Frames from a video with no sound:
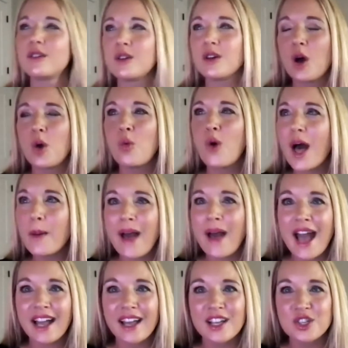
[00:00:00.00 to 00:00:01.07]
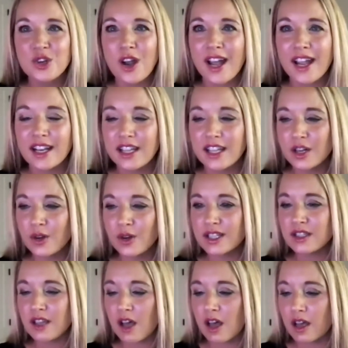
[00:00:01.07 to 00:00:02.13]
a while back, I
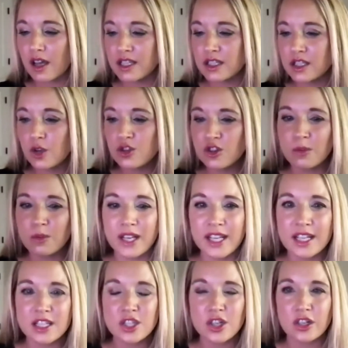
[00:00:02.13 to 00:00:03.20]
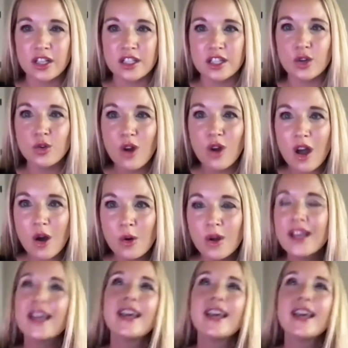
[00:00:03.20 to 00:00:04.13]
saw as social media started to grow,